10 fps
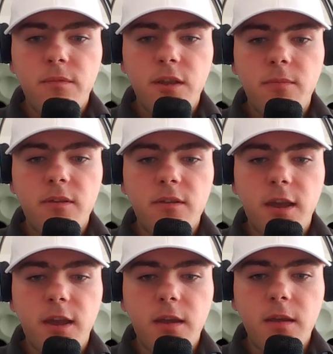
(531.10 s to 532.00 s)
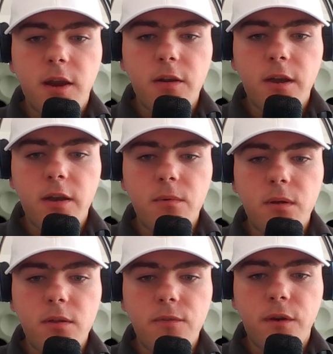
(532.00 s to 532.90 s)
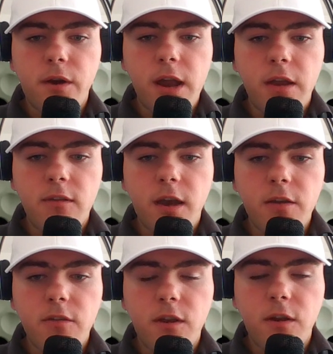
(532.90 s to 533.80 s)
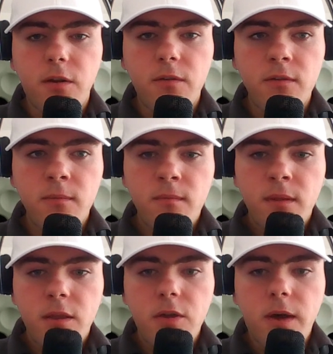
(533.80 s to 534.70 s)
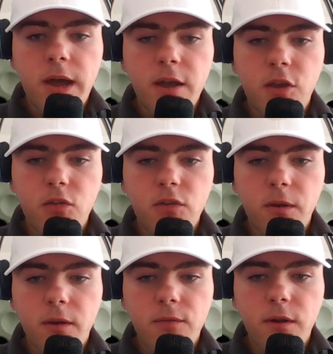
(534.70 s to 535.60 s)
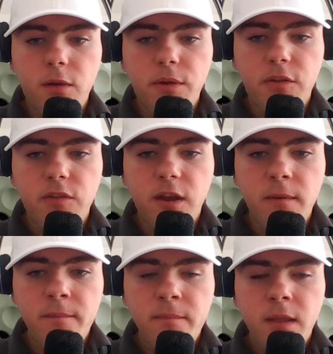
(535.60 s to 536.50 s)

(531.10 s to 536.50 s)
seem to say that Caroline will defer any status she earns, at Q Series for LPGA.